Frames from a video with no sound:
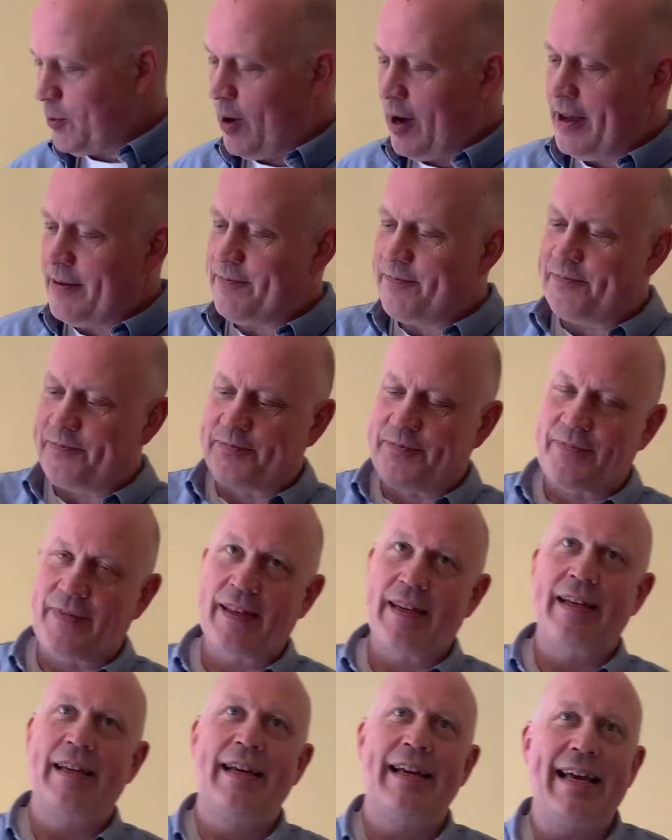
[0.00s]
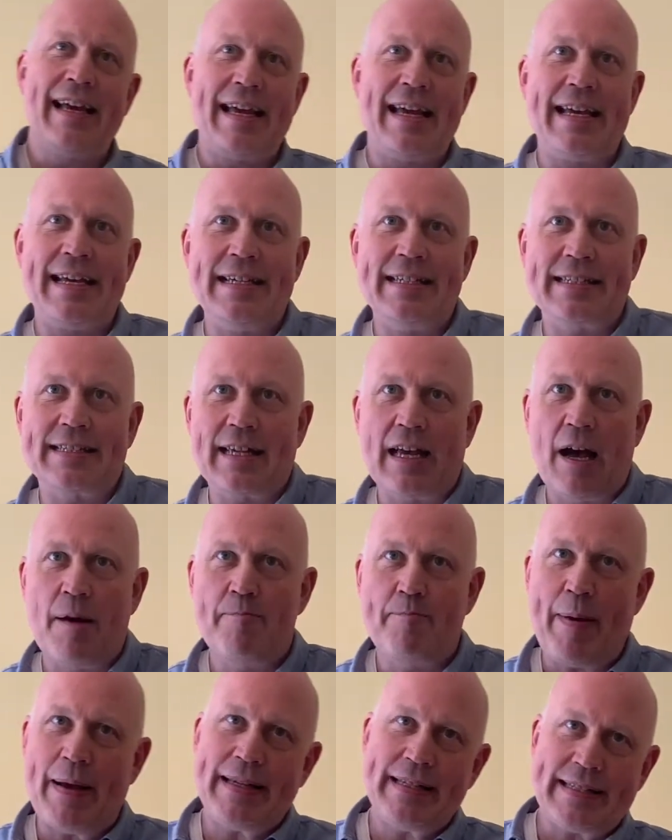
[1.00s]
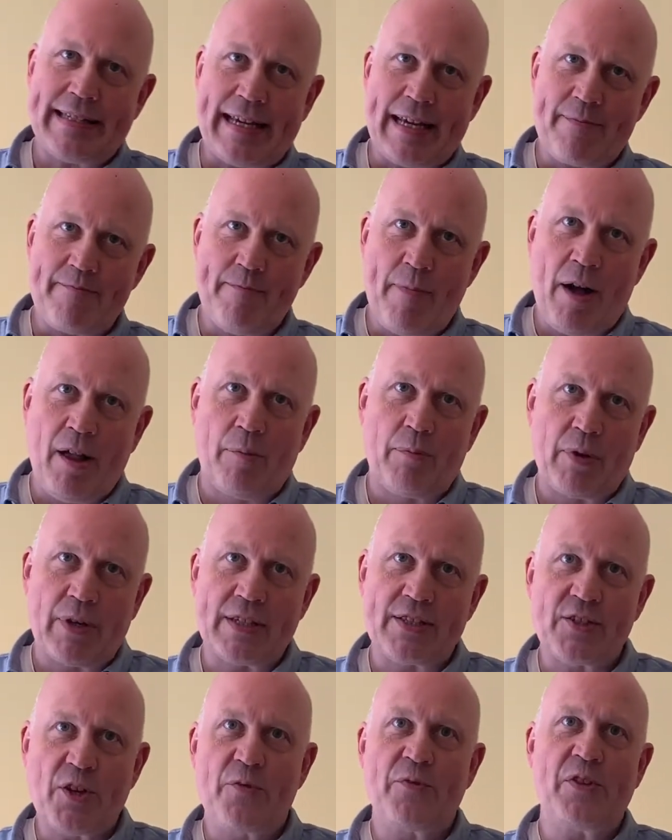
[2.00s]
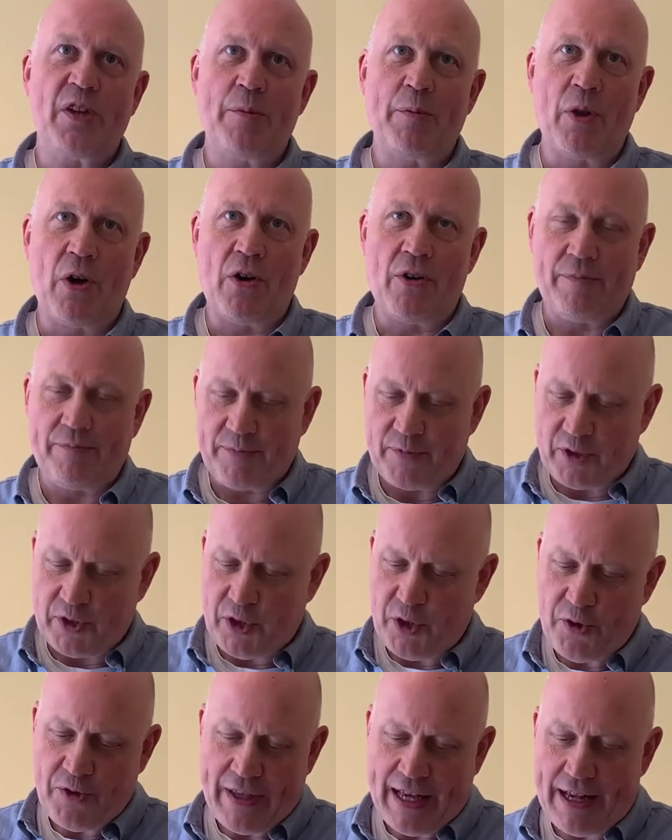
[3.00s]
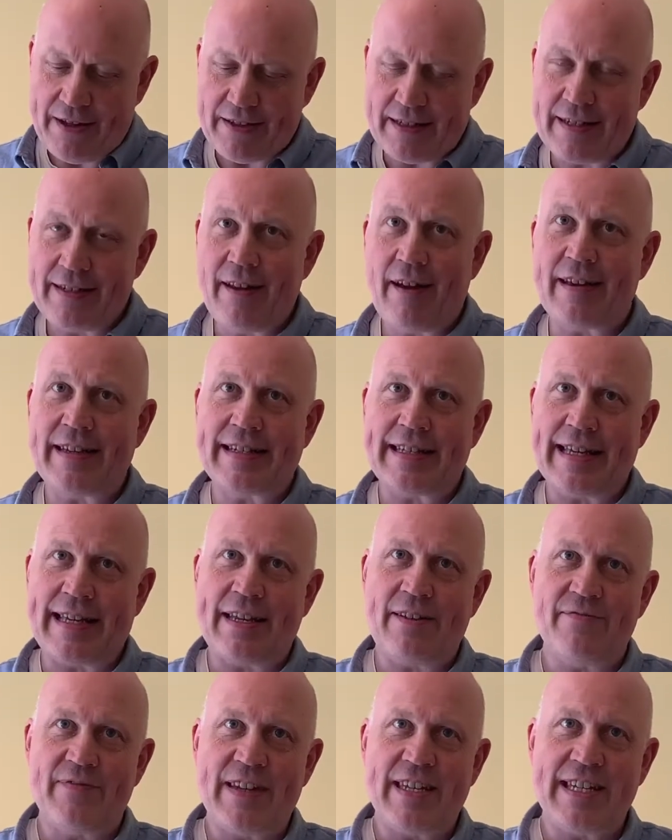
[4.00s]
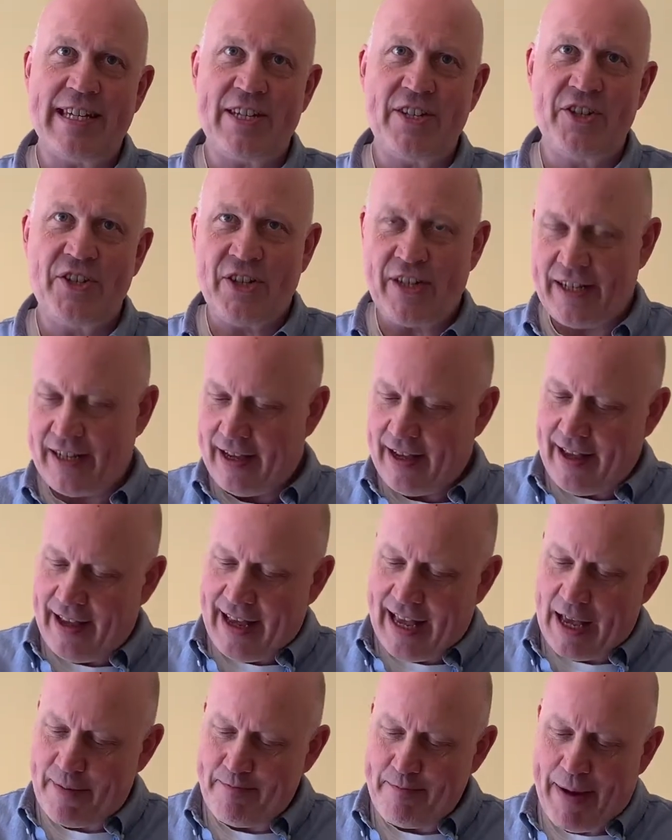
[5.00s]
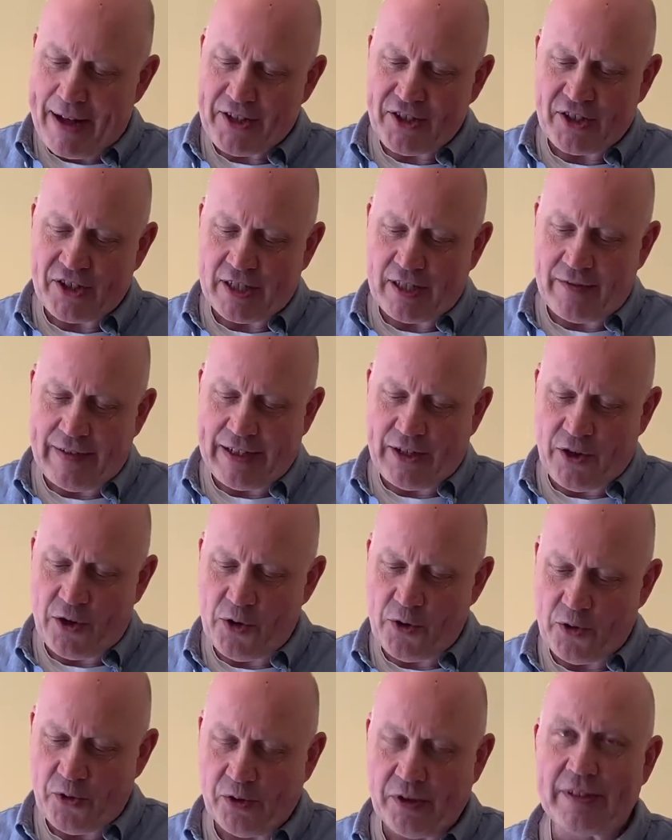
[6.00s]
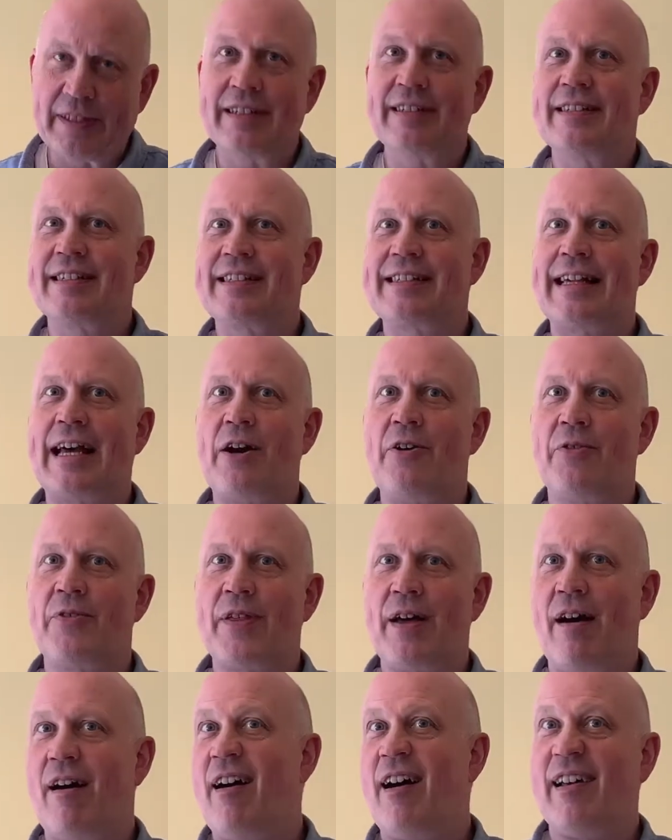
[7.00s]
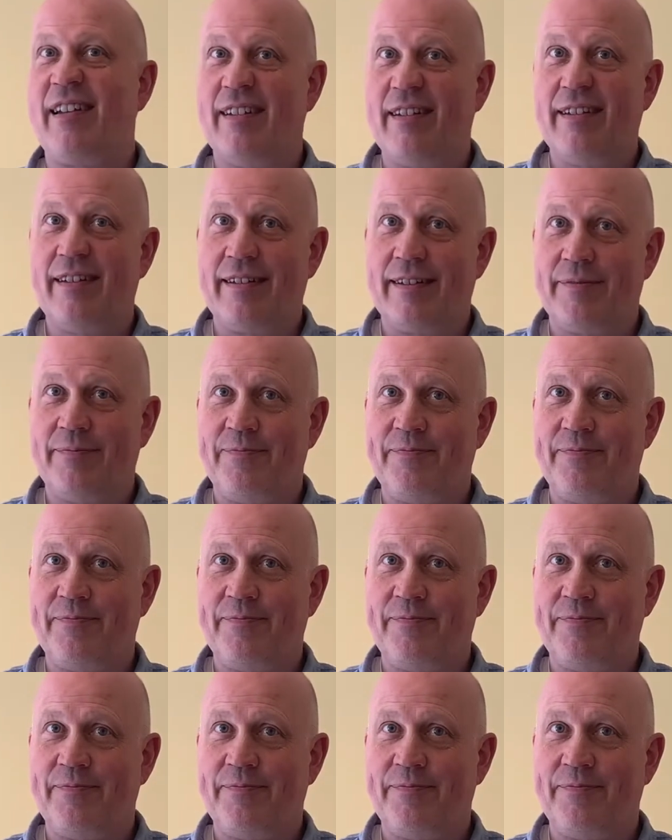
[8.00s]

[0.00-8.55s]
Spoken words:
wine is a basic Marlborough Sauvignon Blanc, 2019 vintage, imaginatively called South Island.